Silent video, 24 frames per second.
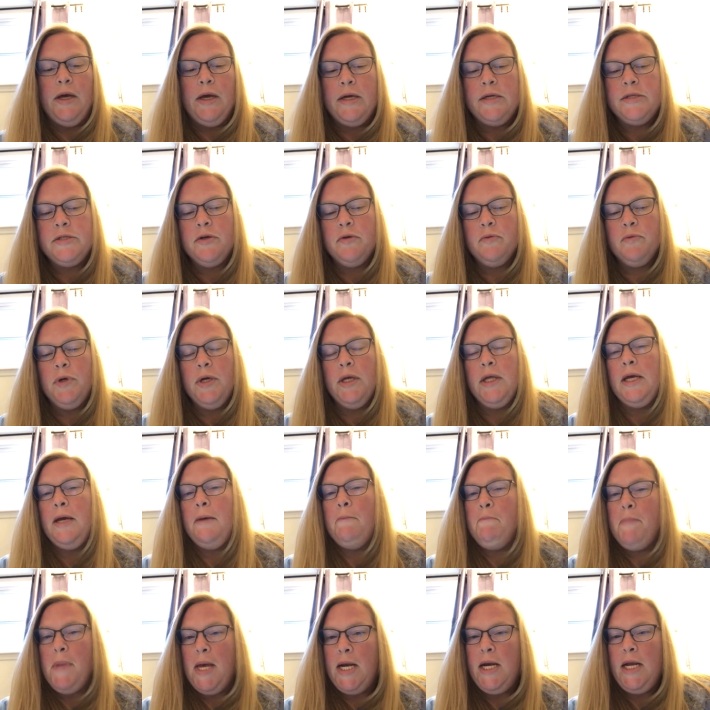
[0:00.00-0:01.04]
is it really
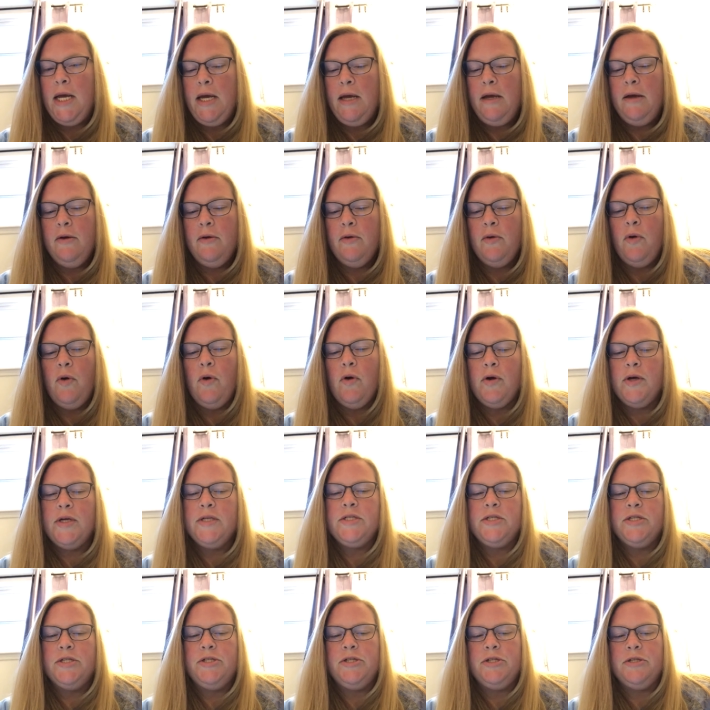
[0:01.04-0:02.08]
many or
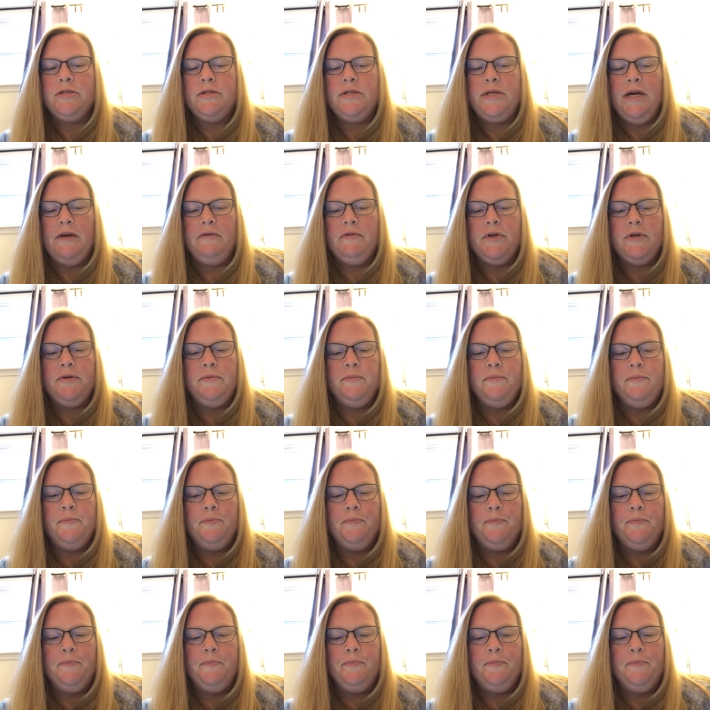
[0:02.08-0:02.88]
is it just David?